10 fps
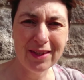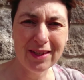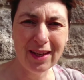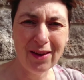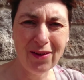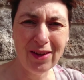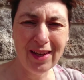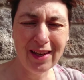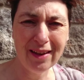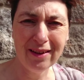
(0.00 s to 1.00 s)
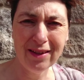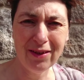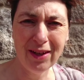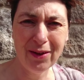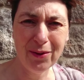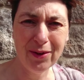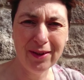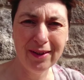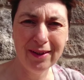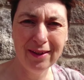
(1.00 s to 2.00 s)
So yeah, I don't know,
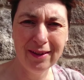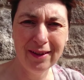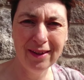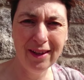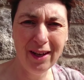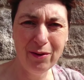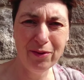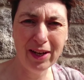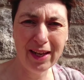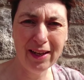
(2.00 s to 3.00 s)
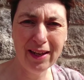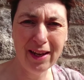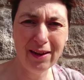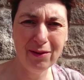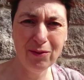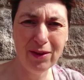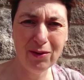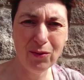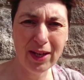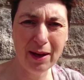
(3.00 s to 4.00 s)
hopefully
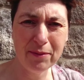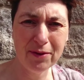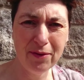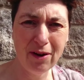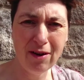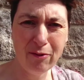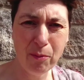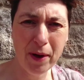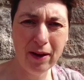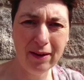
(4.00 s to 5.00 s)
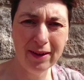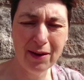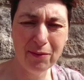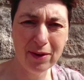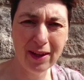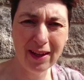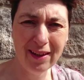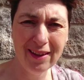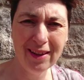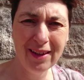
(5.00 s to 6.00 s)
we kept far enough apart and everything,
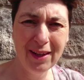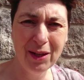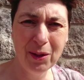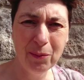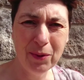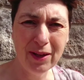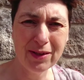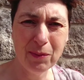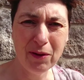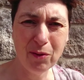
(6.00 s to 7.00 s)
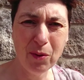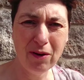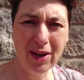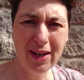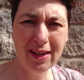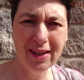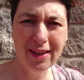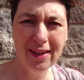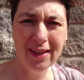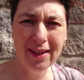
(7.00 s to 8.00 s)
but that was a bit of a worry.
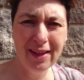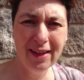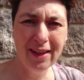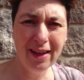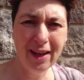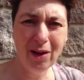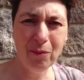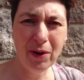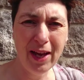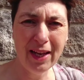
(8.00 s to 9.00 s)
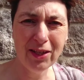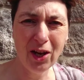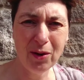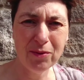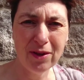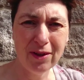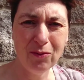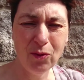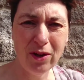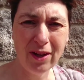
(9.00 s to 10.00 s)
I had hoped that
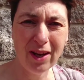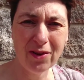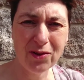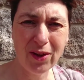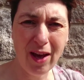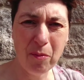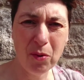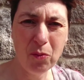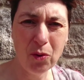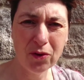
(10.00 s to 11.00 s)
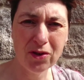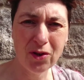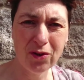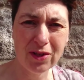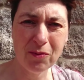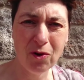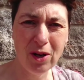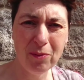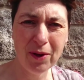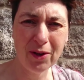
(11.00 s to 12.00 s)
one of the girls would get up and walk the dog this
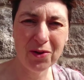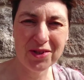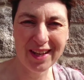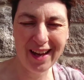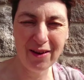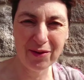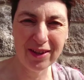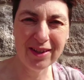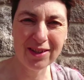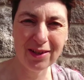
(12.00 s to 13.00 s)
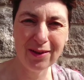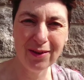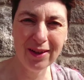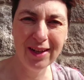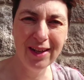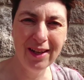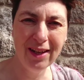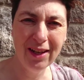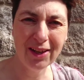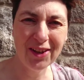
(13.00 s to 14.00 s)
morning, but of course they haven't, so
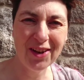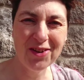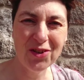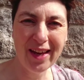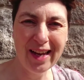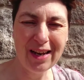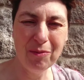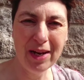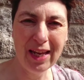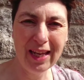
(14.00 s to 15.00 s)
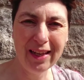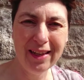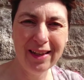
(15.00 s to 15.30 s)
I'm going to go and do that in a minute.